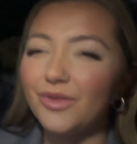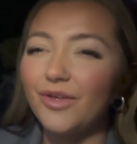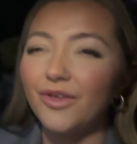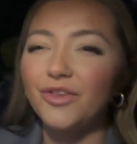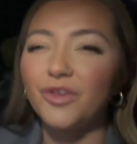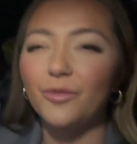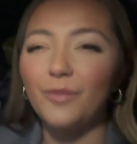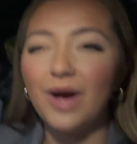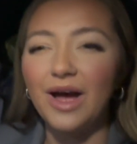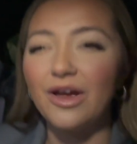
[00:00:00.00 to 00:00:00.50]

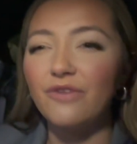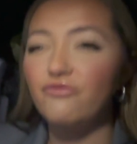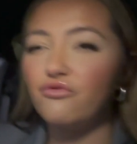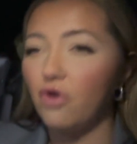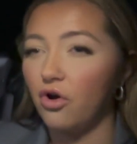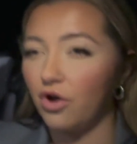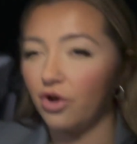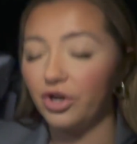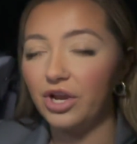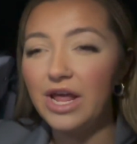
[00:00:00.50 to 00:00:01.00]
So I
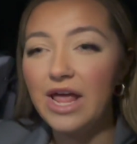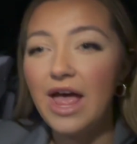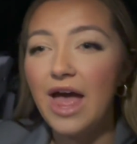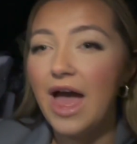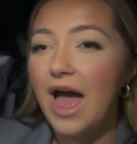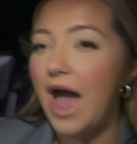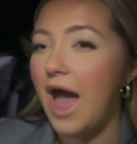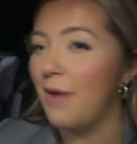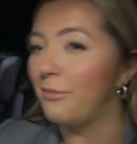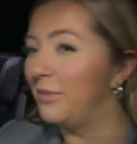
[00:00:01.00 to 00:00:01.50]
run,
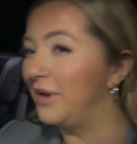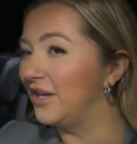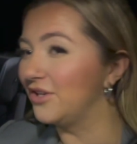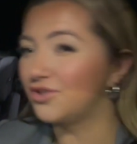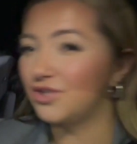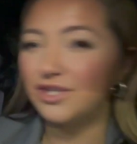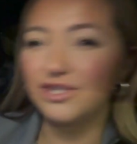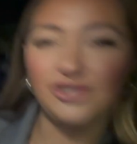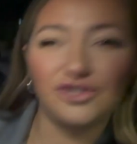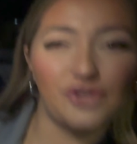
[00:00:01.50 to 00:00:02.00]
I'm
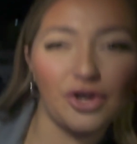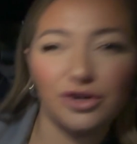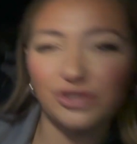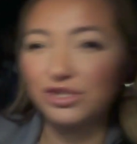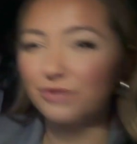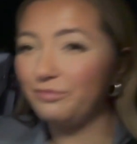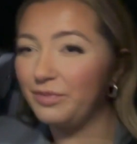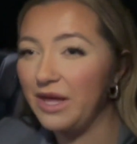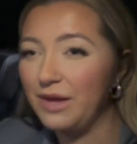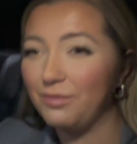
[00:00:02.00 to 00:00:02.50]
literally
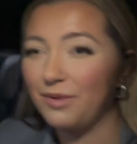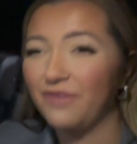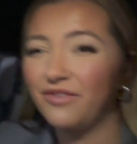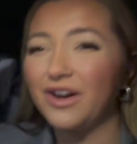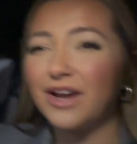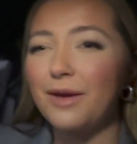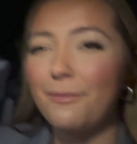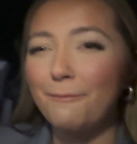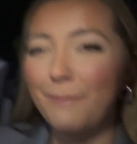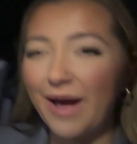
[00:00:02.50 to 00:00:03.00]
dodging people. I feel
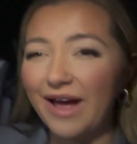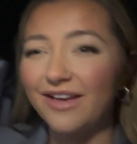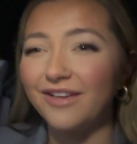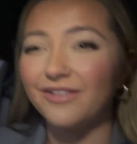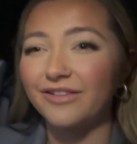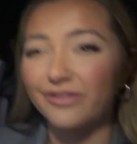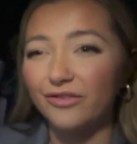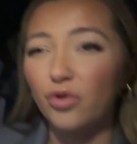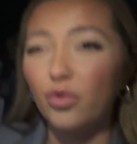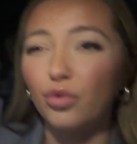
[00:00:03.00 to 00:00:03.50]
like I'm back at
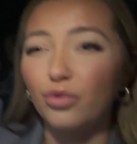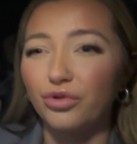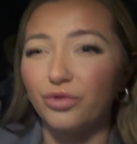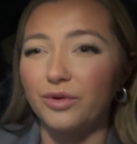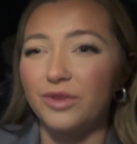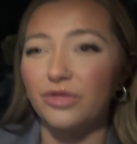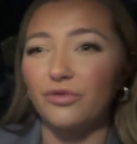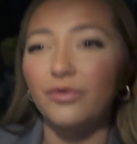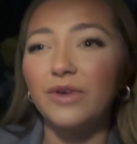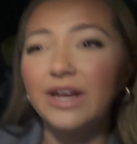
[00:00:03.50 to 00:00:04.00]
school
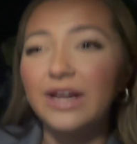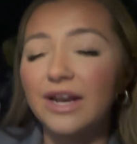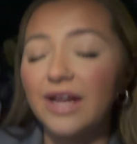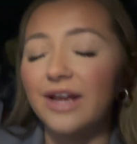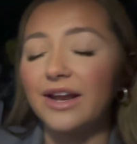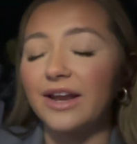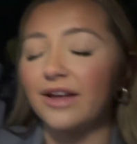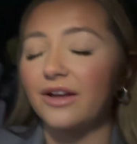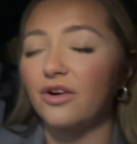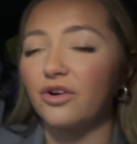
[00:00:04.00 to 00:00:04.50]
doing the
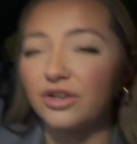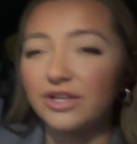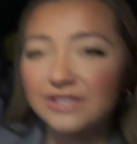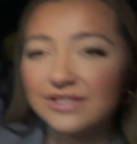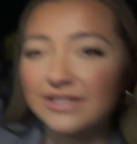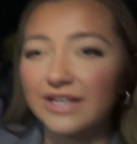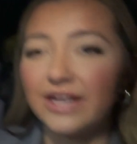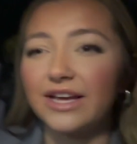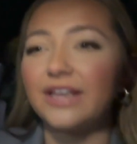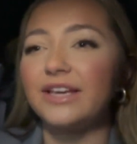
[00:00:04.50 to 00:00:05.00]
relay. Like,
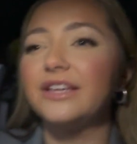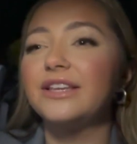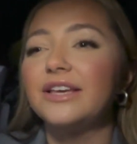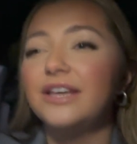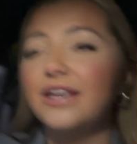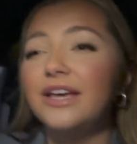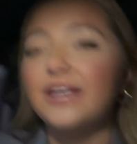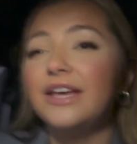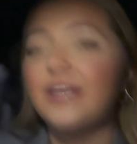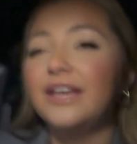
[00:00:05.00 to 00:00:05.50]
honestly,
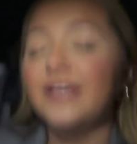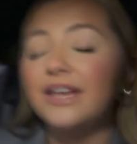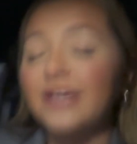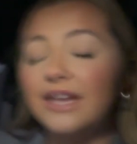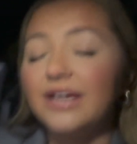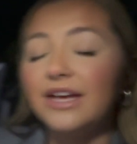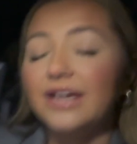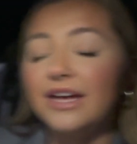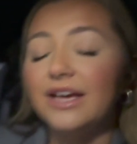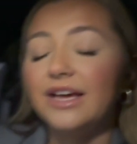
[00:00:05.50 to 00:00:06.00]

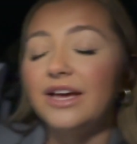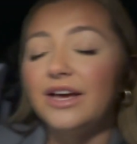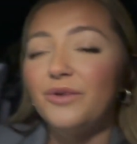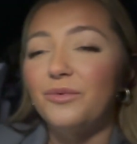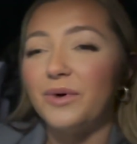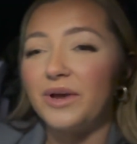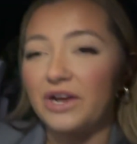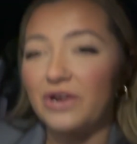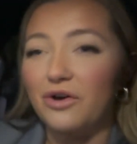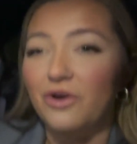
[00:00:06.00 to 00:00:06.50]

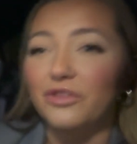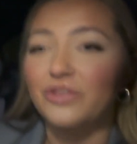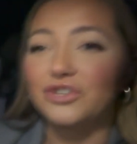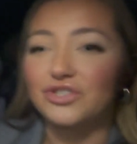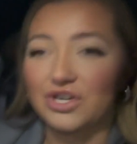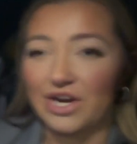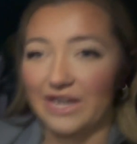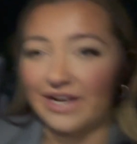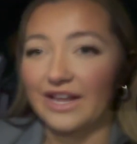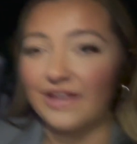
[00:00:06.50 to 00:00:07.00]
when I got on the
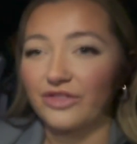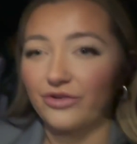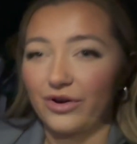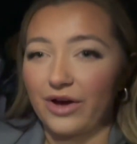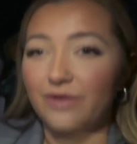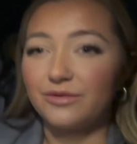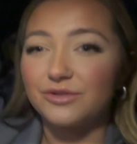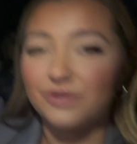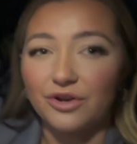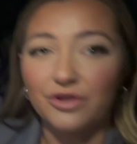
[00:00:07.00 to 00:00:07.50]
train, I thought I
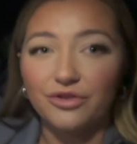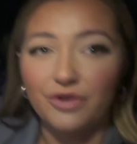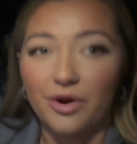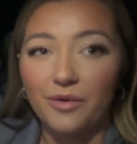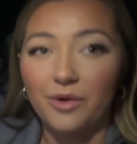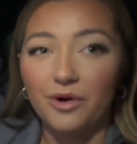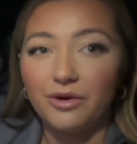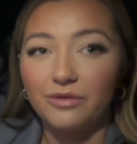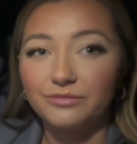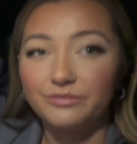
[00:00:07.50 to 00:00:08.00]
was gonna throw
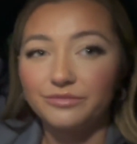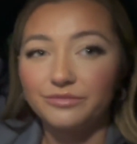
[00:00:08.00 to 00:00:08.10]
up.